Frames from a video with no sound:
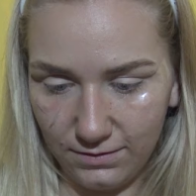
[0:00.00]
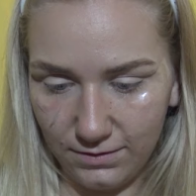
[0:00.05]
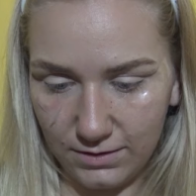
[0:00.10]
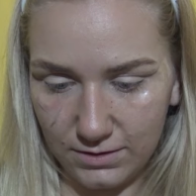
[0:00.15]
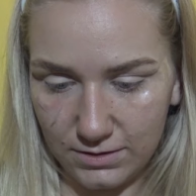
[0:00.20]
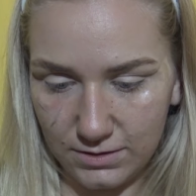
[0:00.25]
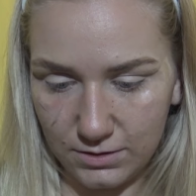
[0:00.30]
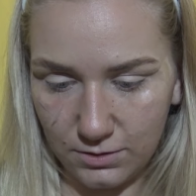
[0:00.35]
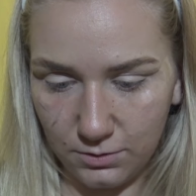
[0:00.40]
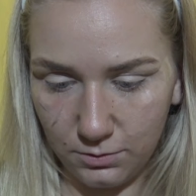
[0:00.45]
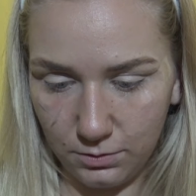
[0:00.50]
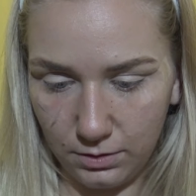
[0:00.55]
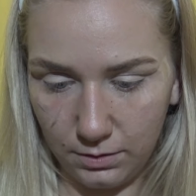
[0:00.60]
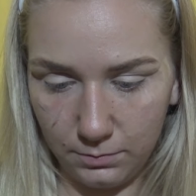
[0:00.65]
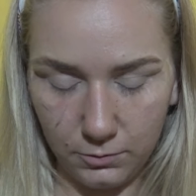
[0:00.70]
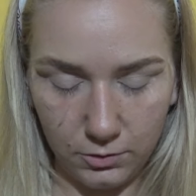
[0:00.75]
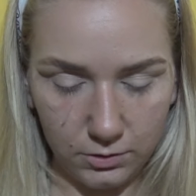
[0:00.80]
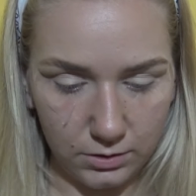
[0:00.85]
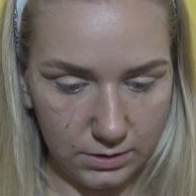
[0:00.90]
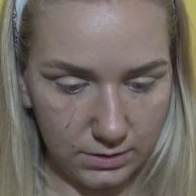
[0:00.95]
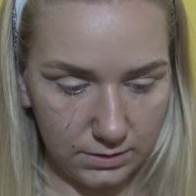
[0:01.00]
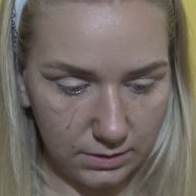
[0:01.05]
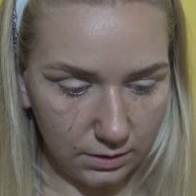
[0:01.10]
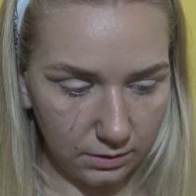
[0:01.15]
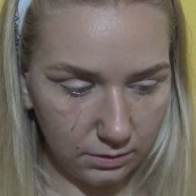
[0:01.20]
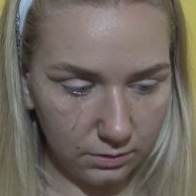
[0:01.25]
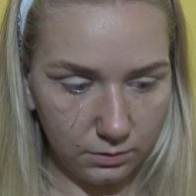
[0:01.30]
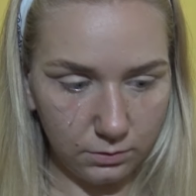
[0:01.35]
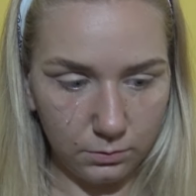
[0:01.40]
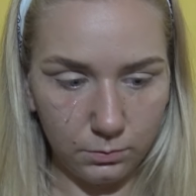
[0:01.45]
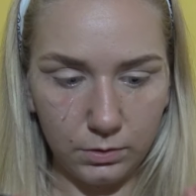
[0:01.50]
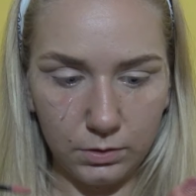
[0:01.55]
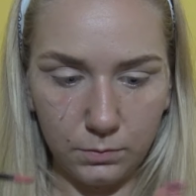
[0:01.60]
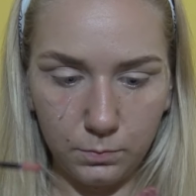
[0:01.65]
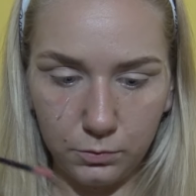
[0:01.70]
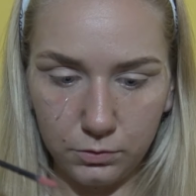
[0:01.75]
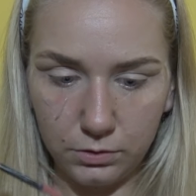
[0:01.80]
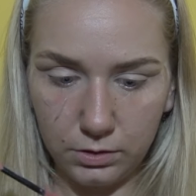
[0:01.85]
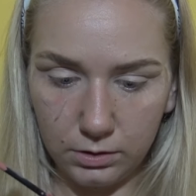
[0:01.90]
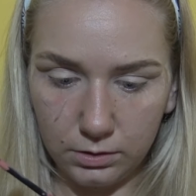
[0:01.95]
So I'm gonna start with
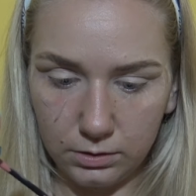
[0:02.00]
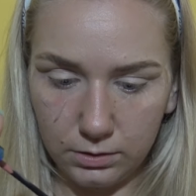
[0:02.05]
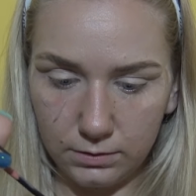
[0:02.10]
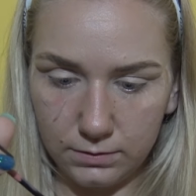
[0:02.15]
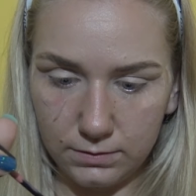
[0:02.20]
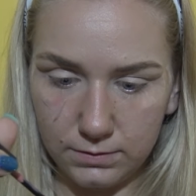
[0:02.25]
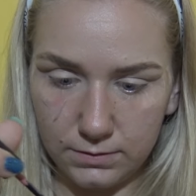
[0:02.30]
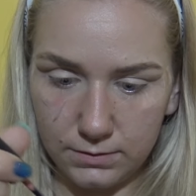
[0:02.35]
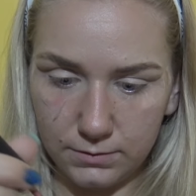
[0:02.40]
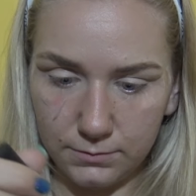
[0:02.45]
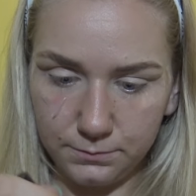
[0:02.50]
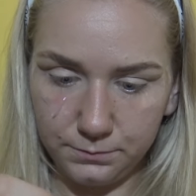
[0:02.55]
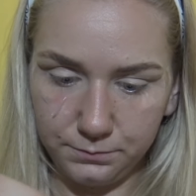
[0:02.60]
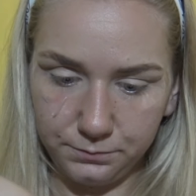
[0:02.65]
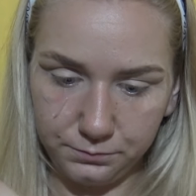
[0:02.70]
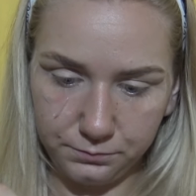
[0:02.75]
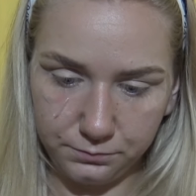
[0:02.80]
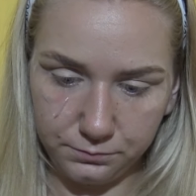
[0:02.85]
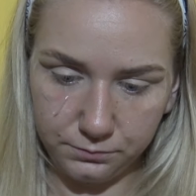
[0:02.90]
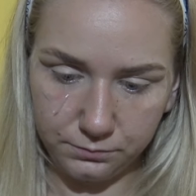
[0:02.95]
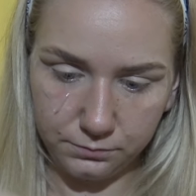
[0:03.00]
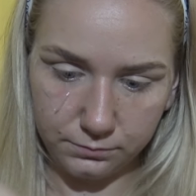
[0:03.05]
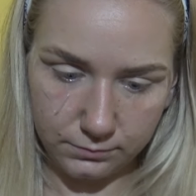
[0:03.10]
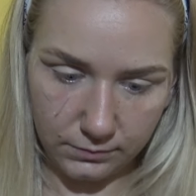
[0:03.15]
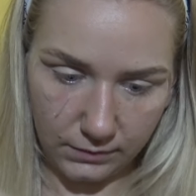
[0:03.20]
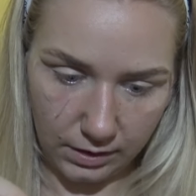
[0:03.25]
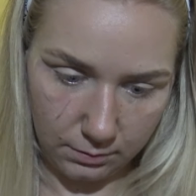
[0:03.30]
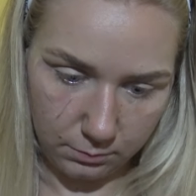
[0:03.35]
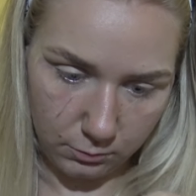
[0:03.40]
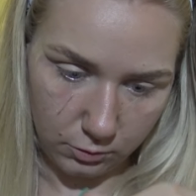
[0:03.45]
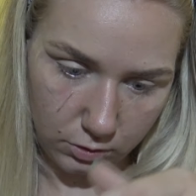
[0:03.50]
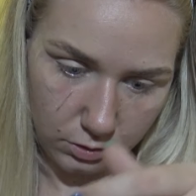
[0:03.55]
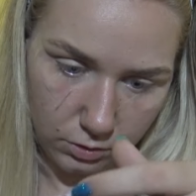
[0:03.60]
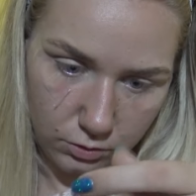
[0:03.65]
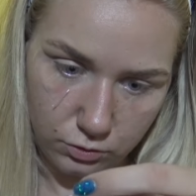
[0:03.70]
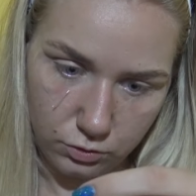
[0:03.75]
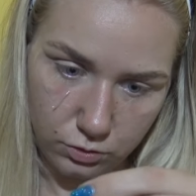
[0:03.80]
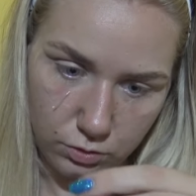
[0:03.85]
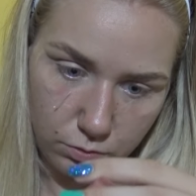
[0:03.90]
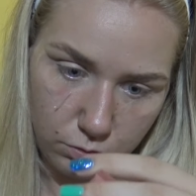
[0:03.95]
putting this, I'm gonna
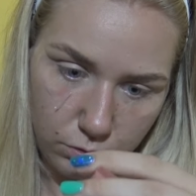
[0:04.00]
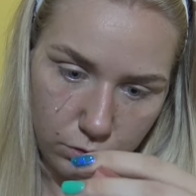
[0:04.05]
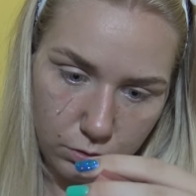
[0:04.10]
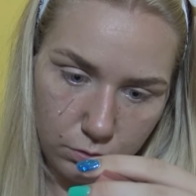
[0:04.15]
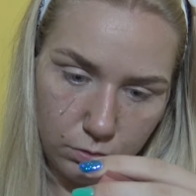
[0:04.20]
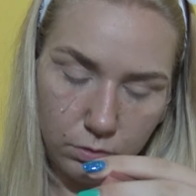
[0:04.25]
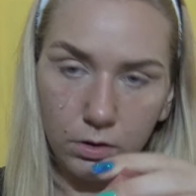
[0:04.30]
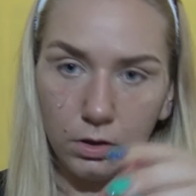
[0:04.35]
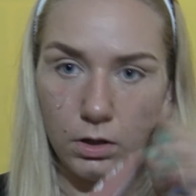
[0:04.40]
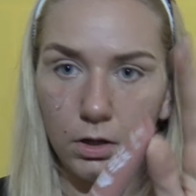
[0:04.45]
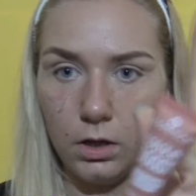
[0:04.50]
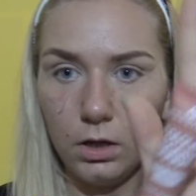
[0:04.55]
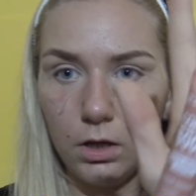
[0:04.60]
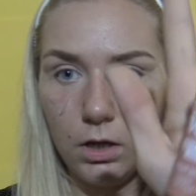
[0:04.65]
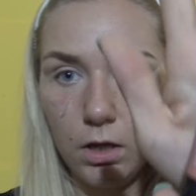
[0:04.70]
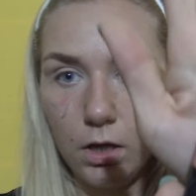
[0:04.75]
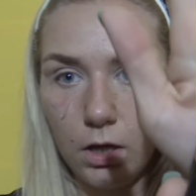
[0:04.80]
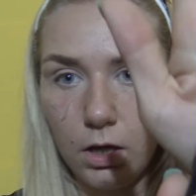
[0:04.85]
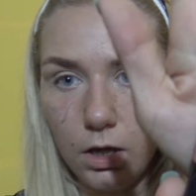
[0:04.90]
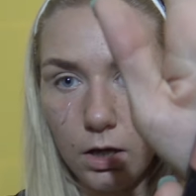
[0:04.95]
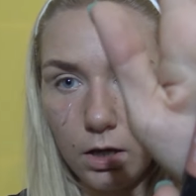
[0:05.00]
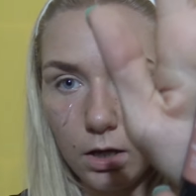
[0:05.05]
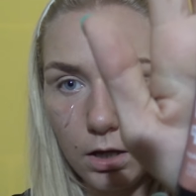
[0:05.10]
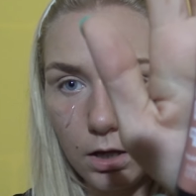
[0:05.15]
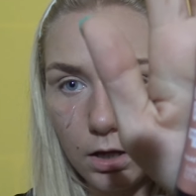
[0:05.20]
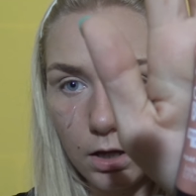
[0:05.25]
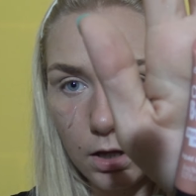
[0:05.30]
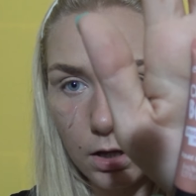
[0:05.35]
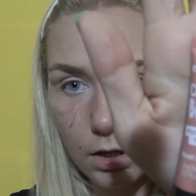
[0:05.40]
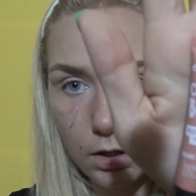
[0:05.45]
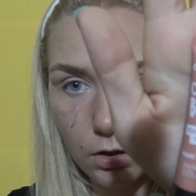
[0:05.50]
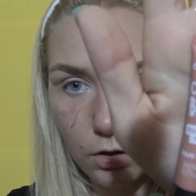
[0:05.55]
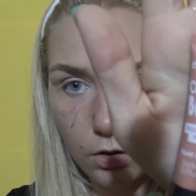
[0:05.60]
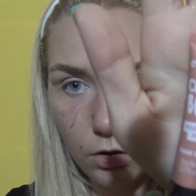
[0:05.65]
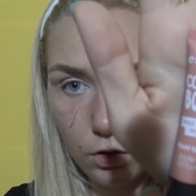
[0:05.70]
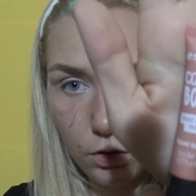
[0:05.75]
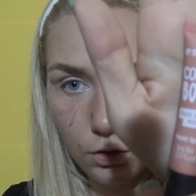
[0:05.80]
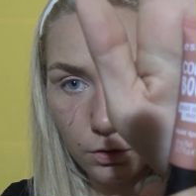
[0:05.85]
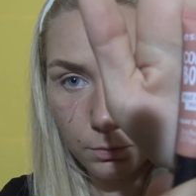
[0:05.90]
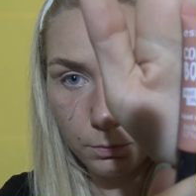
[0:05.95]
show you
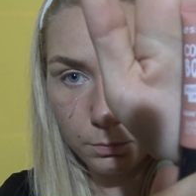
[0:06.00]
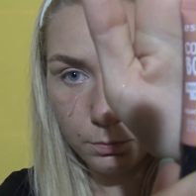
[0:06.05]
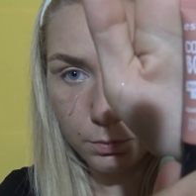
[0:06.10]
Color